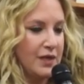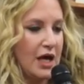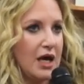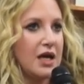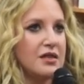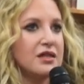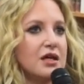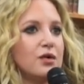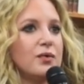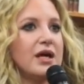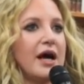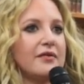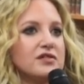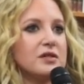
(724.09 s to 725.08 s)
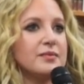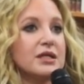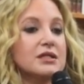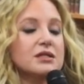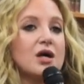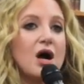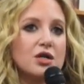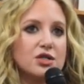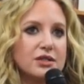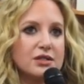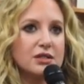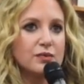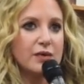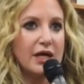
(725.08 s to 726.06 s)
And I think we have to be as
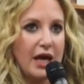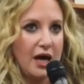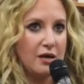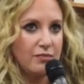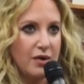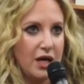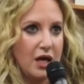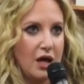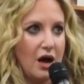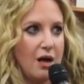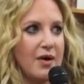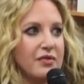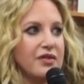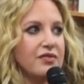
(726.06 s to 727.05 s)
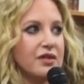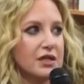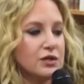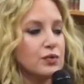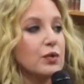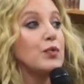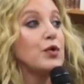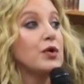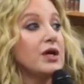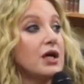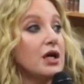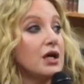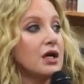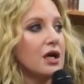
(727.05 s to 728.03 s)
conscious as we can be about the things we're
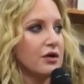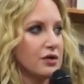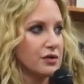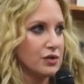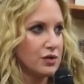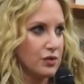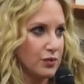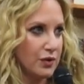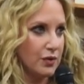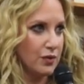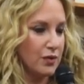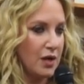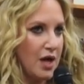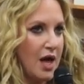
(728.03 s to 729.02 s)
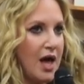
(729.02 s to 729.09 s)
putting characters through